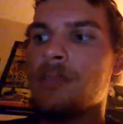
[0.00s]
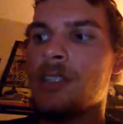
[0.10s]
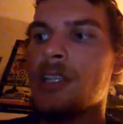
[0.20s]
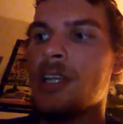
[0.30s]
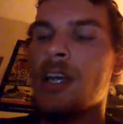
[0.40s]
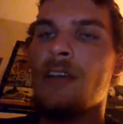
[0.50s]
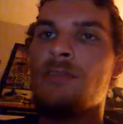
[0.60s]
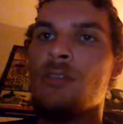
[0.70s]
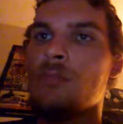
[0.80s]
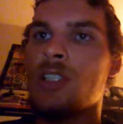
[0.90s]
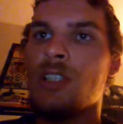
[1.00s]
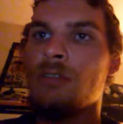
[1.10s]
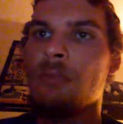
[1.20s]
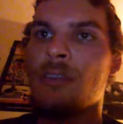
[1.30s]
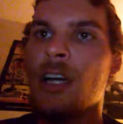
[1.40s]
didn't have too much of
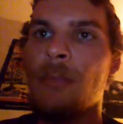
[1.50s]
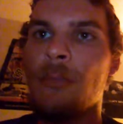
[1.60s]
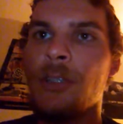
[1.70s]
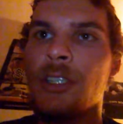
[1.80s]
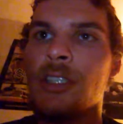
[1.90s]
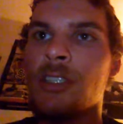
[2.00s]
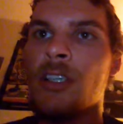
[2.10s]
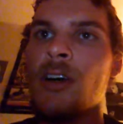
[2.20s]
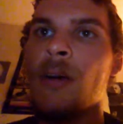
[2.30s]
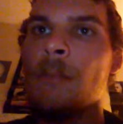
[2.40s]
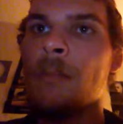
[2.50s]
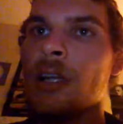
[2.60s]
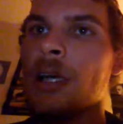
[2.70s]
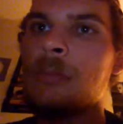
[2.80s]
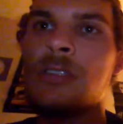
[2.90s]
a problem with this song,
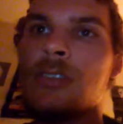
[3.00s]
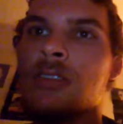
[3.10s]
but I'm